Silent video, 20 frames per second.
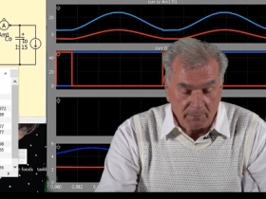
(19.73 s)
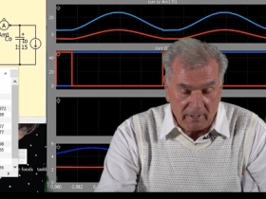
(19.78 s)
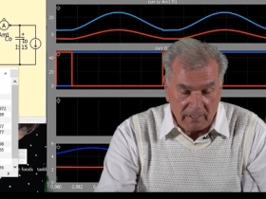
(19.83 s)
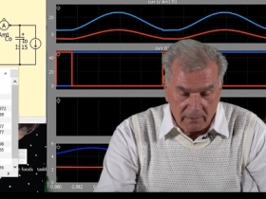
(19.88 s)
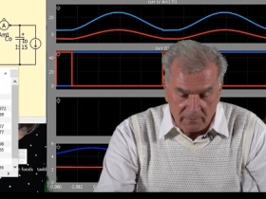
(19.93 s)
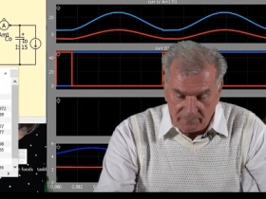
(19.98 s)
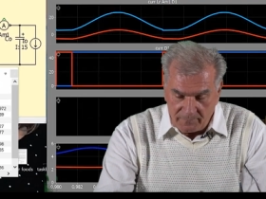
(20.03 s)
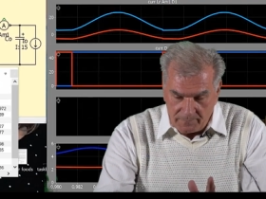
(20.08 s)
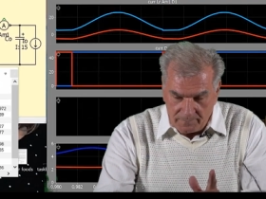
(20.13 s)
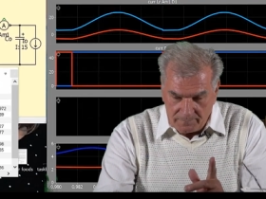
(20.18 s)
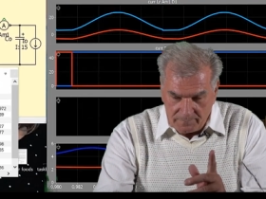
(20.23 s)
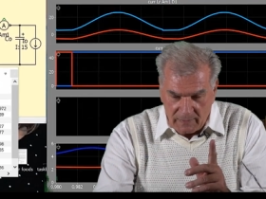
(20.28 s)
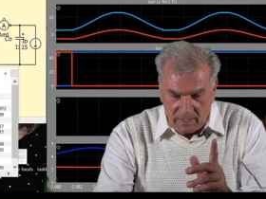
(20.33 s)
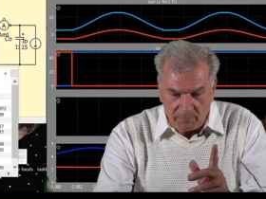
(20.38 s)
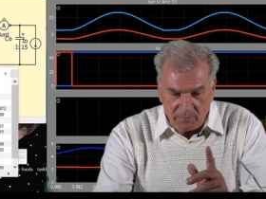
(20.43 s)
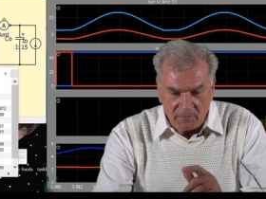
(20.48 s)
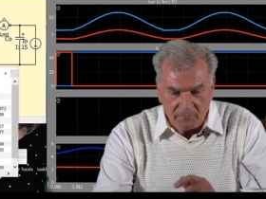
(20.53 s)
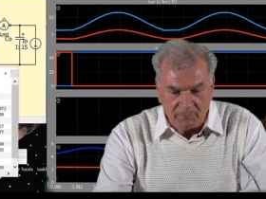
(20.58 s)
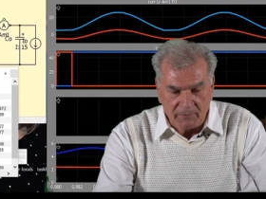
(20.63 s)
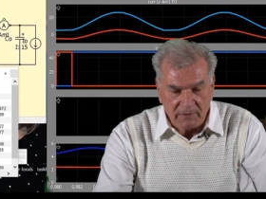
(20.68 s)
But
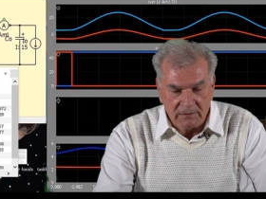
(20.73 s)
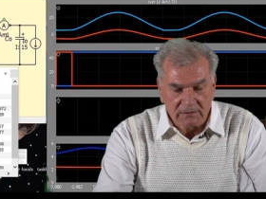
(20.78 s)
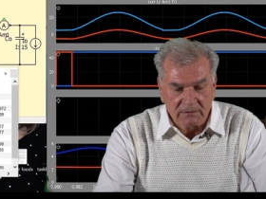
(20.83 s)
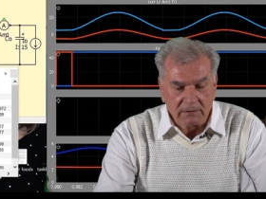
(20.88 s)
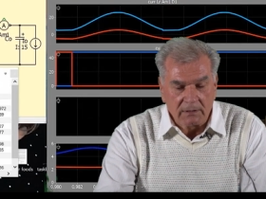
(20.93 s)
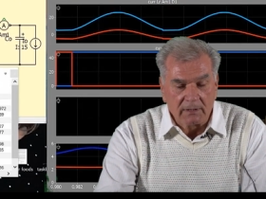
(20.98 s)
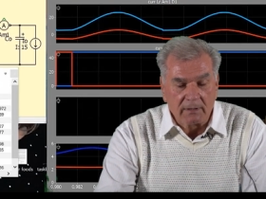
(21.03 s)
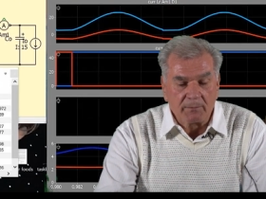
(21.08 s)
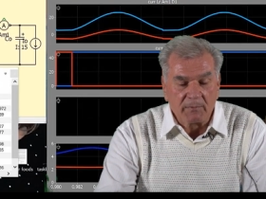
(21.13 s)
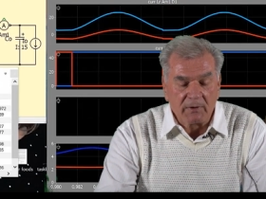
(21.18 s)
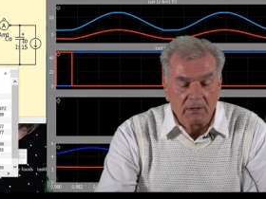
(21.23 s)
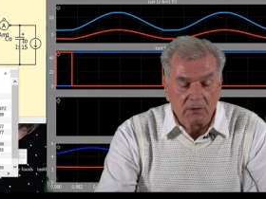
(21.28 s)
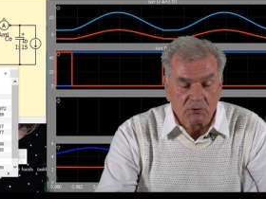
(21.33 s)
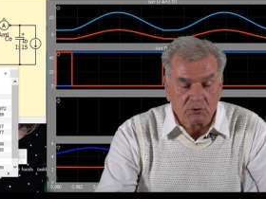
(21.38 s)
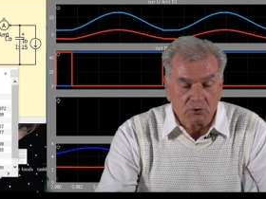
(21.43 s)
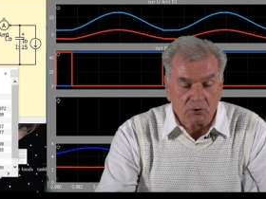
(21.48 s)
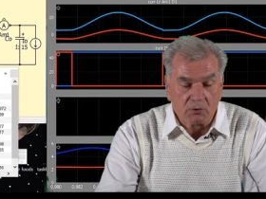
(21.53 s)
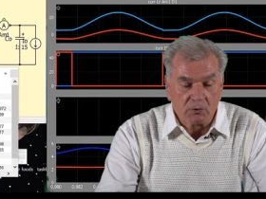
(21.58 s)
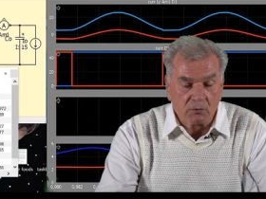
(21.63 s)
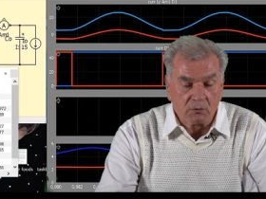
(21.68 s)
maybe first let me
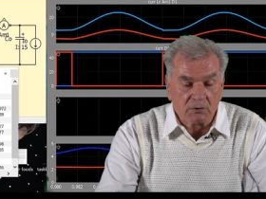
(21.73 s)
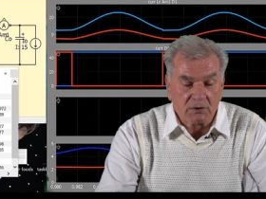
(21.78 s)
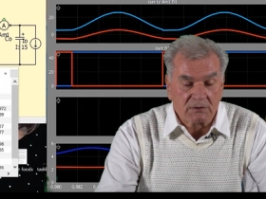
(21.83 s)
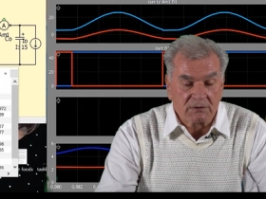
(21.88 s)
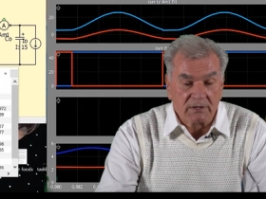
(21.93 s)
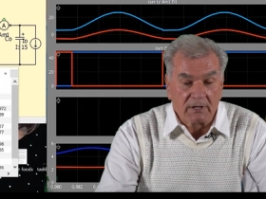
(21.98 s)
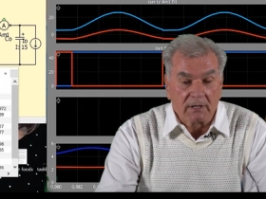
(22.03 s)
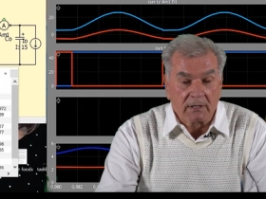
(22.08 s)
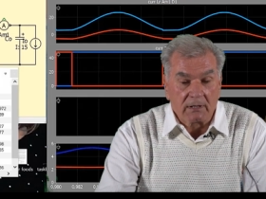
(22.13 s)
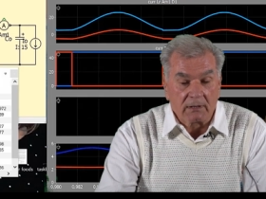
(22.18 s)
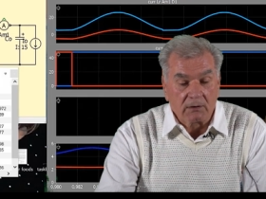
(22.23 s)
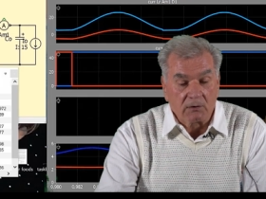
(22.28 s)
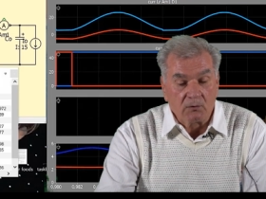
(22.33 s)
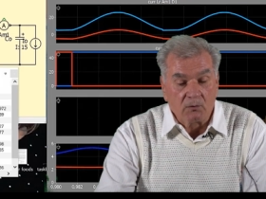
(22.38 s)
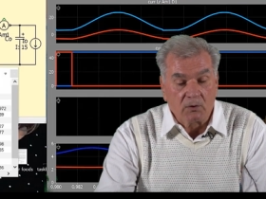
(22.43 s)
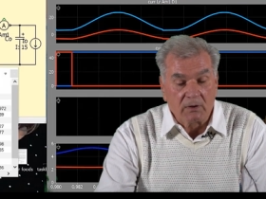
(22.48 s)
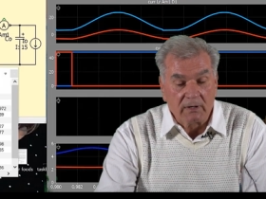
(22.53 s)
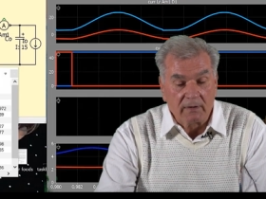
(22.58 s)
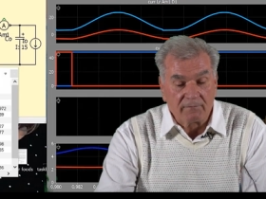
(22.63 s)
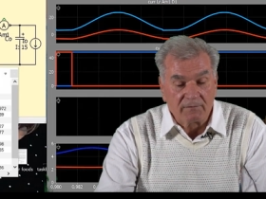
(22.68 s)
show you the circuit.
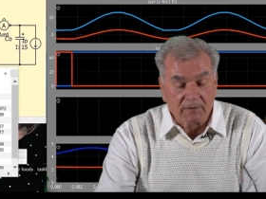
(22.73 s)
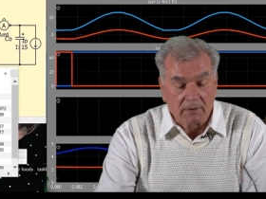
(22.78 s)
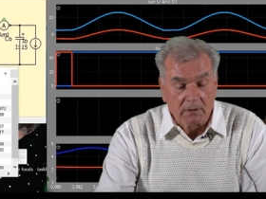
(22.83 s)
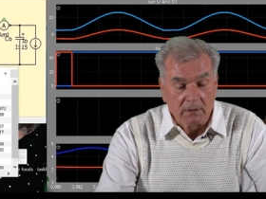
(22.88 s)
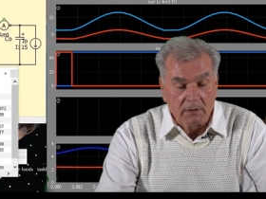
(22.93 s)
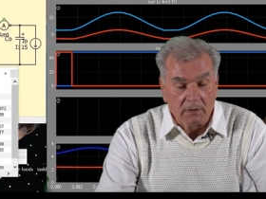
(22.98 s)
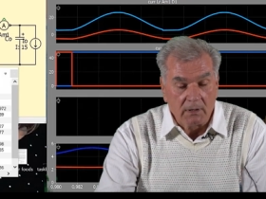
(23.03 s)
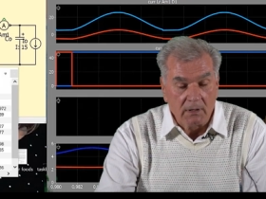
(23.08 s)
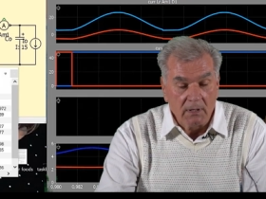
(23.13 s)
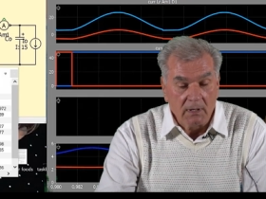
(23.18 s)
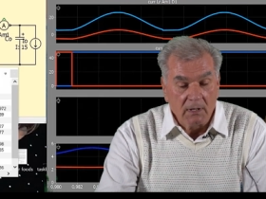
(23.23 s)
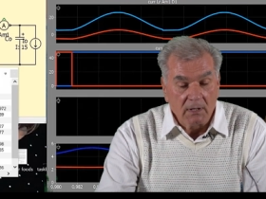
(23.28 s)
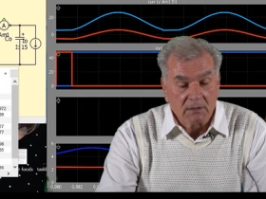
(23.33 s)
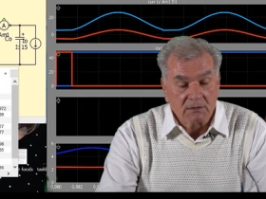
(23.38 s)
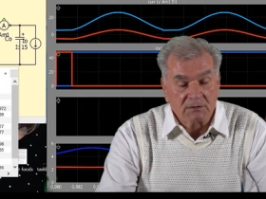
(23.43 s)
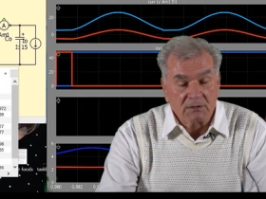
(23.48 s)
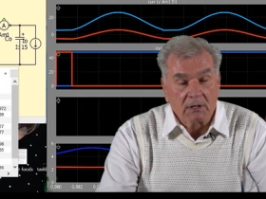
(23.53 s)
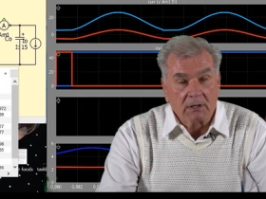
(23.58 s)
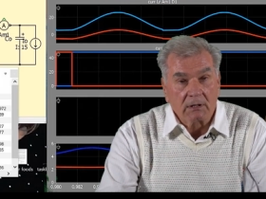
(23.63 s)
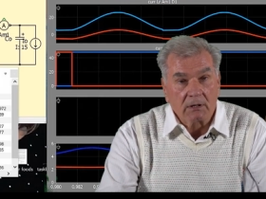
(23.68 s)
You have a uh,
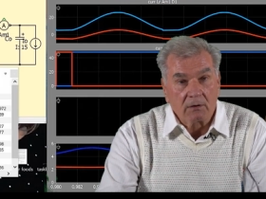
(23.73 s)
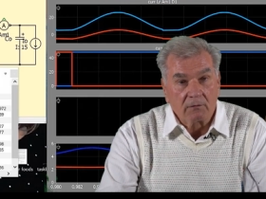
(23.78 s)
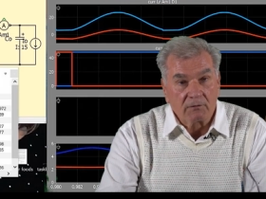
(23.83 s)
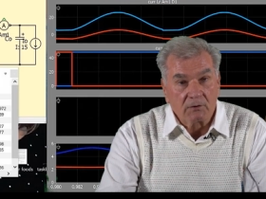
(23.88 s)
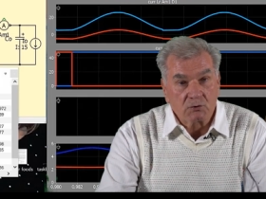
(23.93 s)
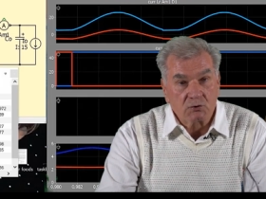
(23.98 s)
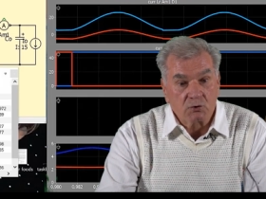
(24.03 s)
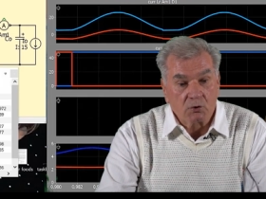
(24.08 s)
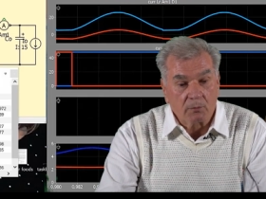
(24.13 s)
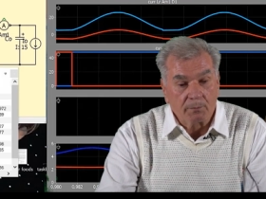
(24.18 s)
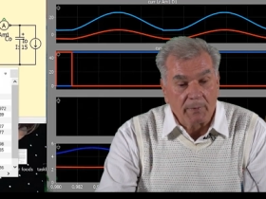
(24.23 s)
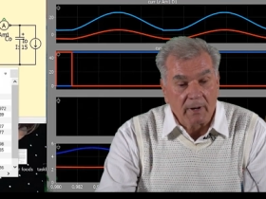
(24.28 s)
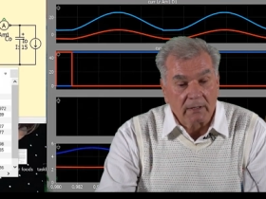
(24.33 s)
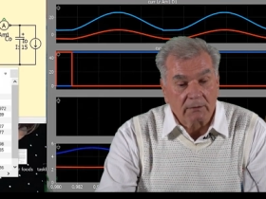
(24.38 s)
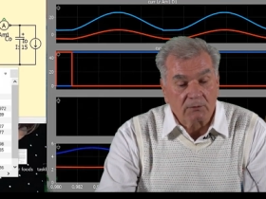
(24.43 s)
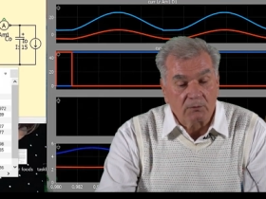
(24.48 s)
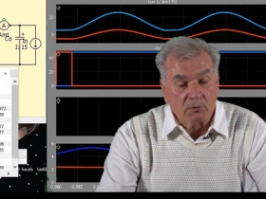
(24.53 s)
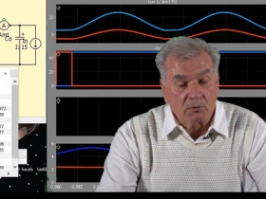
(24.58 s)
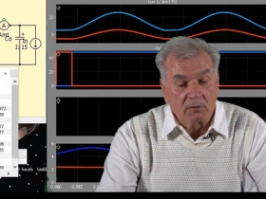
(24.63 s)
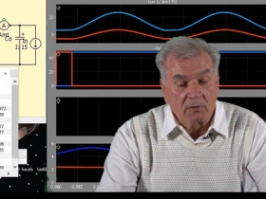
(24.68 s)
circuit of the
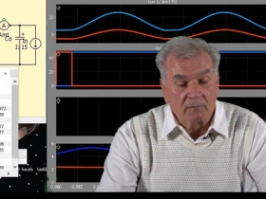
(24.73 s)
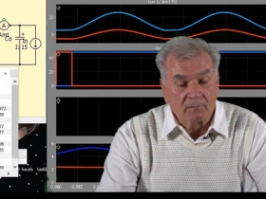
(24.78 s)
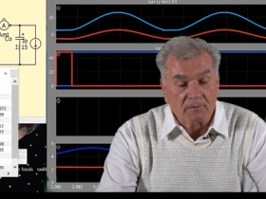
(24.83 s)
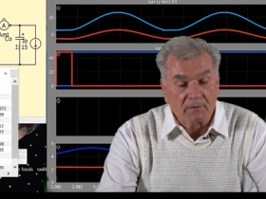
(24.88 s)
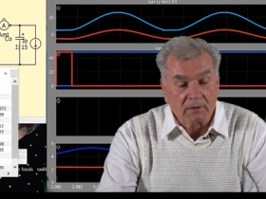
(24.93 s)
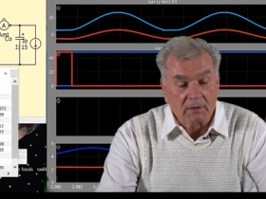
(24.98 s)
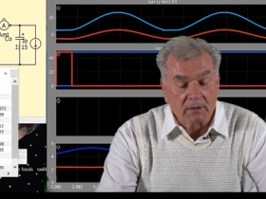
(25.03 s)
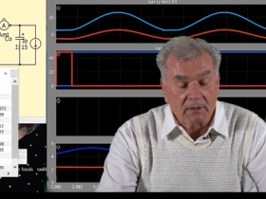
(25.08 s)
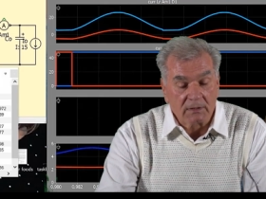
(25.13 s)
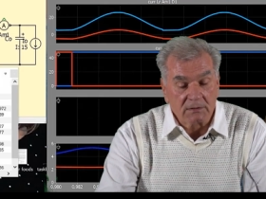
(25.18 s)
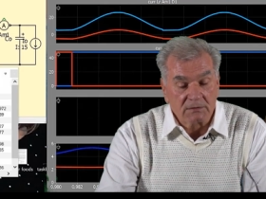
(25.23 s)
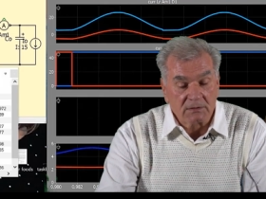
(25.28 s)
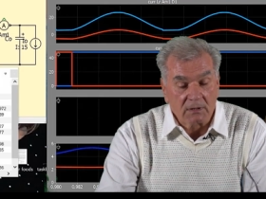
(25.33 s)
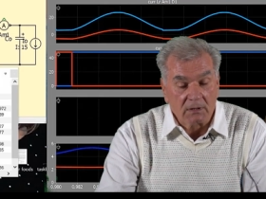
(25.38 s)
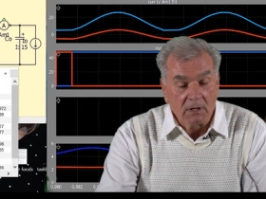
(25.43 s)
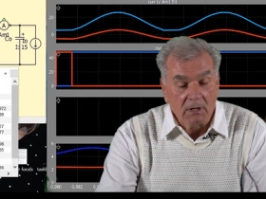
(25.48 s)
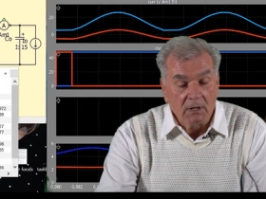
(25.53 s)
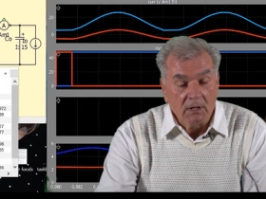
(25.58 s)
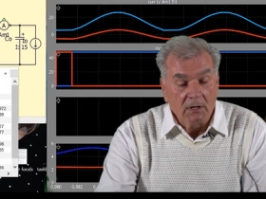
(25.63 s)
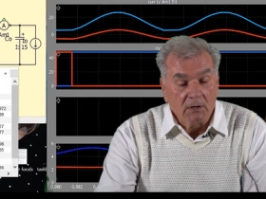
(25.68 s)
Ćuk-Buck2 converter has uh,